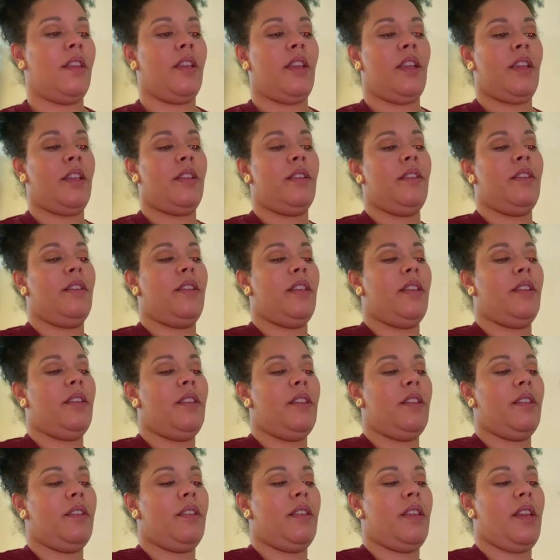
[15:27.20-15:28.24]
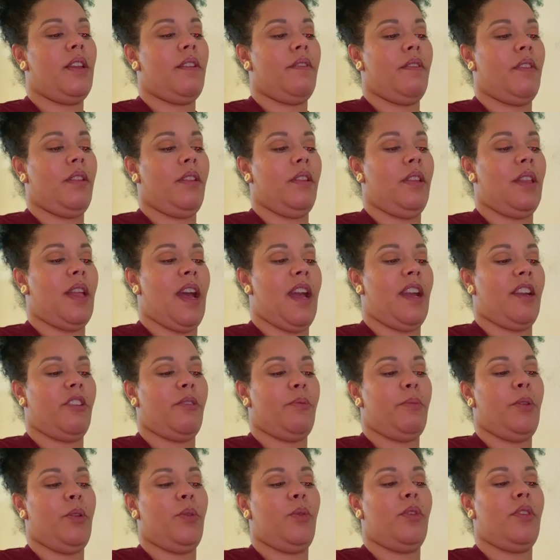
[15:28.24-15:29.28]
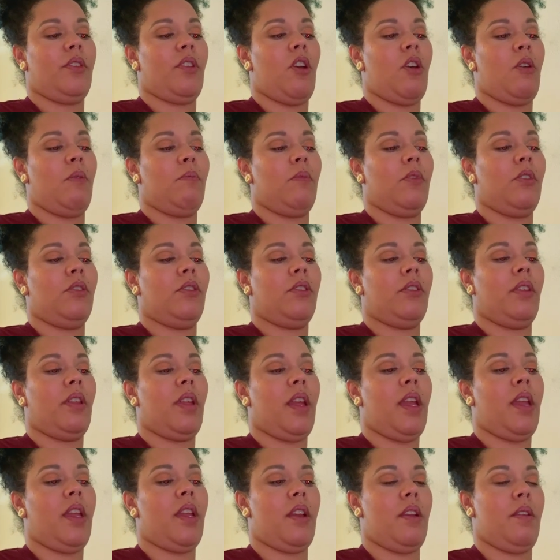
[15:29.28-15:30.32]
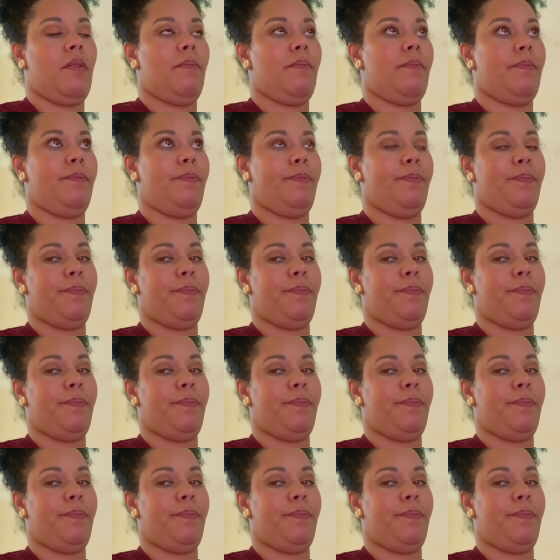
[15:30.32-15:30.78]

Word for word: The consistency of the lash poo is almost like, um,